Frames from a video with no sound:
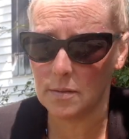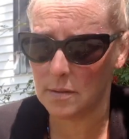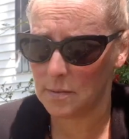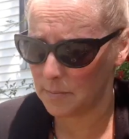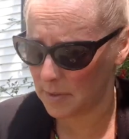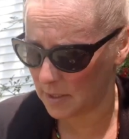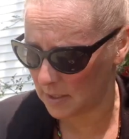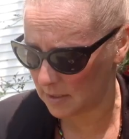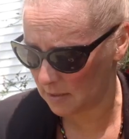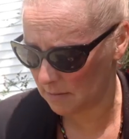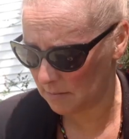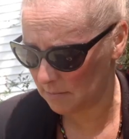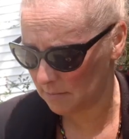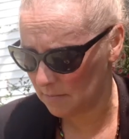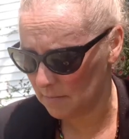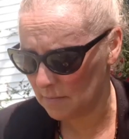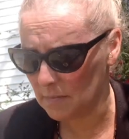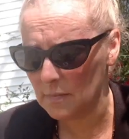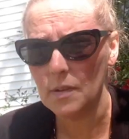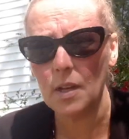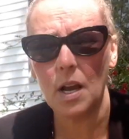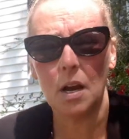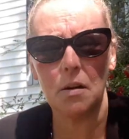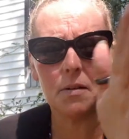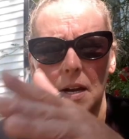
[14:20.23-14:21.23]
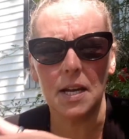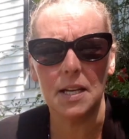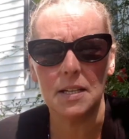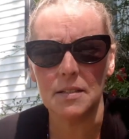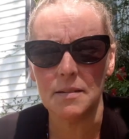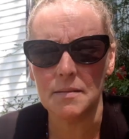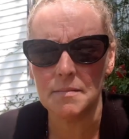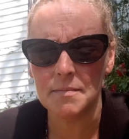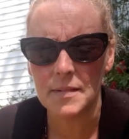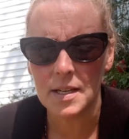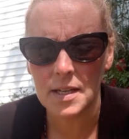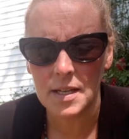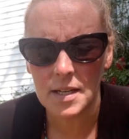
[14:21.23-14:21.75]
But, all right.
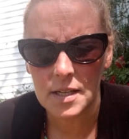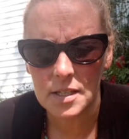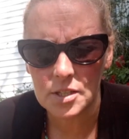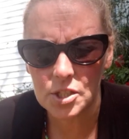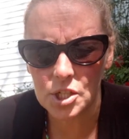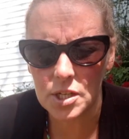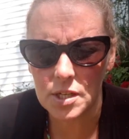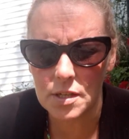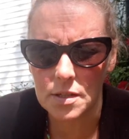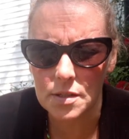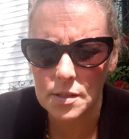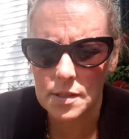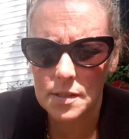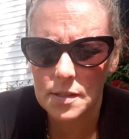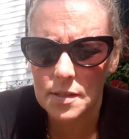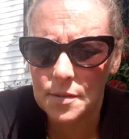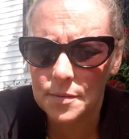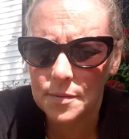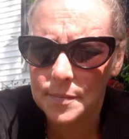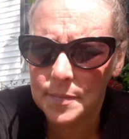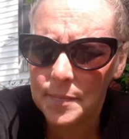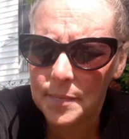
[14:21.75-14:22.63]
Cheers.